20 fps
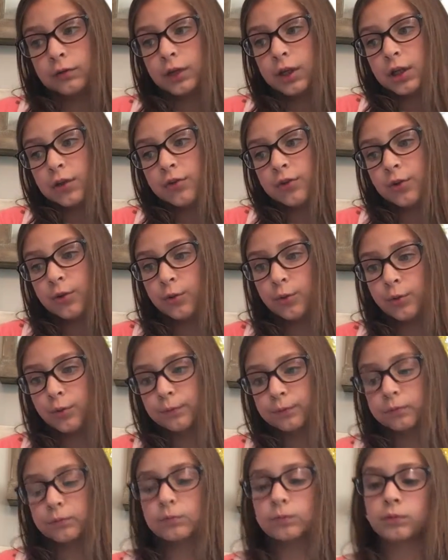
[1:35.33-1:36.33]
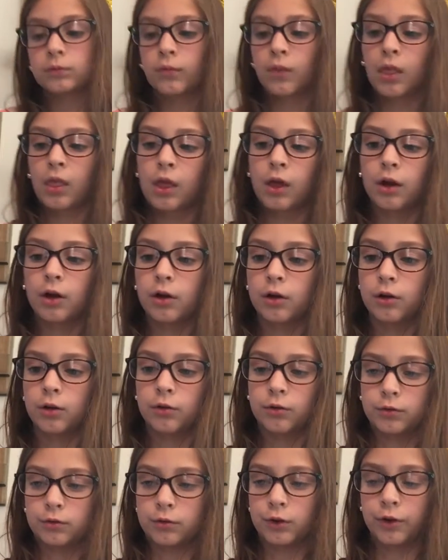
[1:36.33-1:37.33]
If you
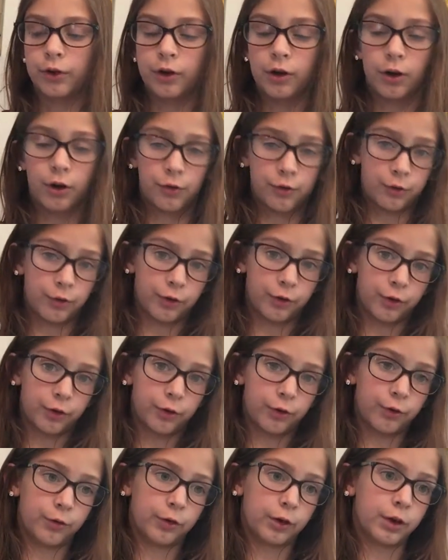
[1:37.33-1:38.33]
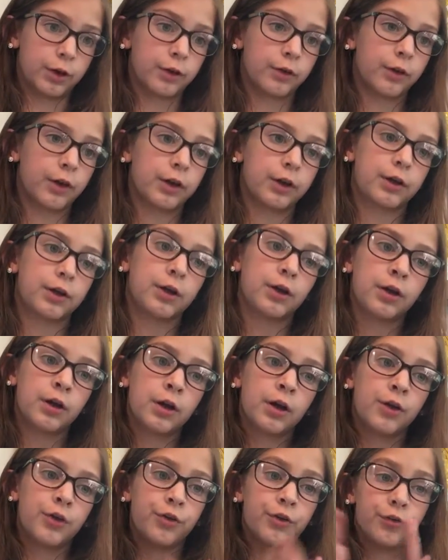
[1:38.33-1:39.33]
are really hard for the glue gun, like
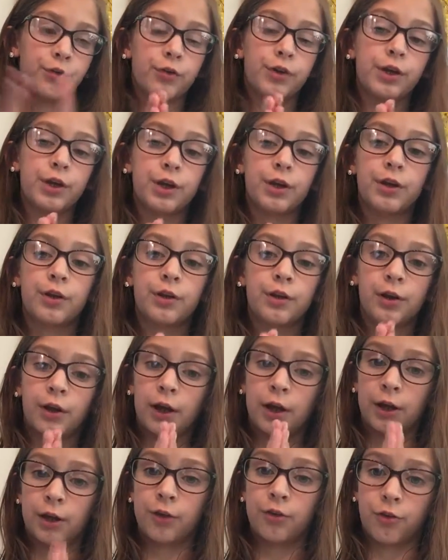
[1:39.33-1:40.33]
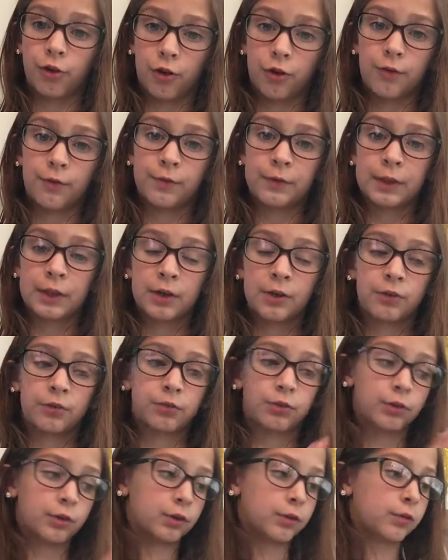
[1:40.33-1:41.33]
you need an adult
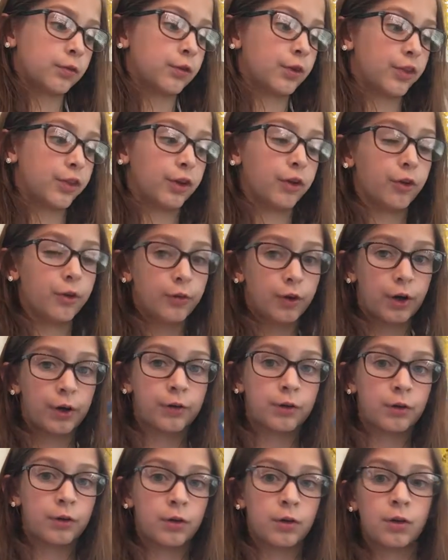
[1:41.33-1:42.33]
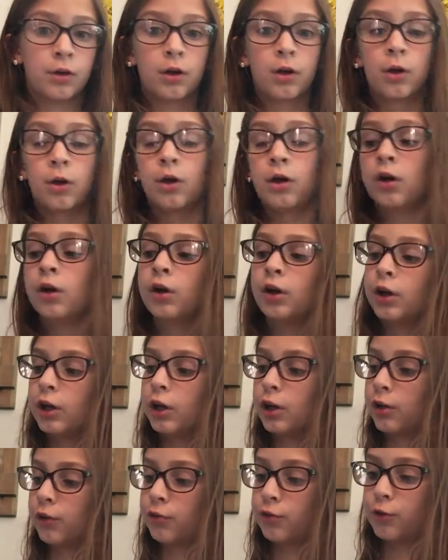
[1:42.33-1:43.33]
with the glue gun.
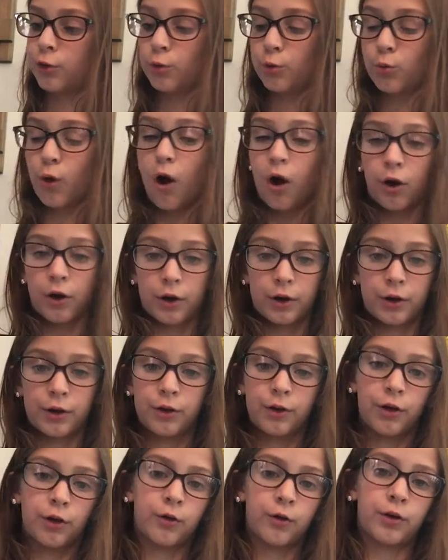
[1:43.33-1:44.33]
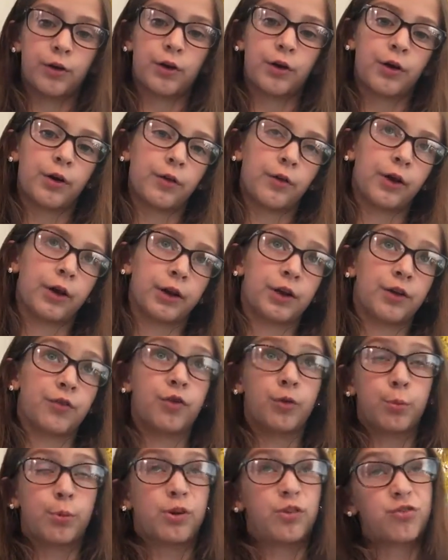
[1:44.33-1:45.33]
If you already know, like if
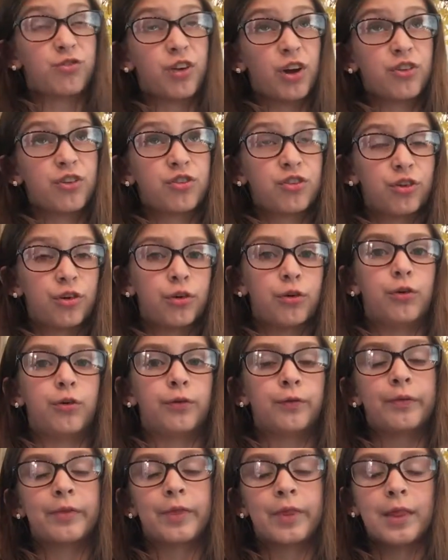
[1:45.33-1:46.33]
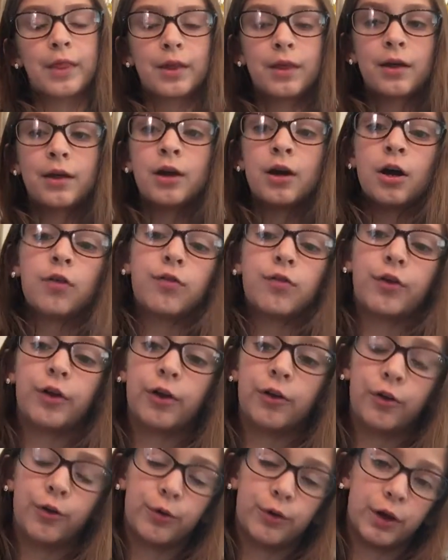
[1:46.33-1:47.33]
you're professional for the
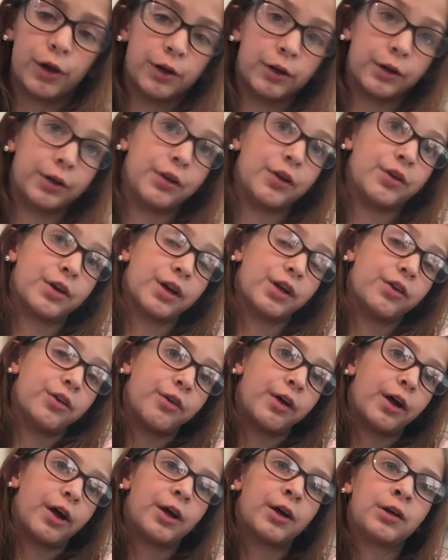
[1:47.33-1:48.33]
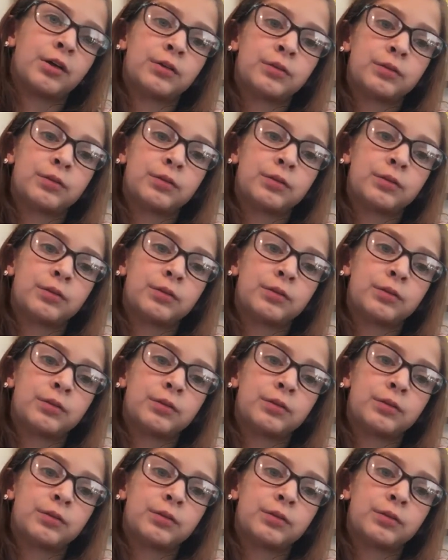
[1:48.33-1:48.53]
glue gun, you can do that.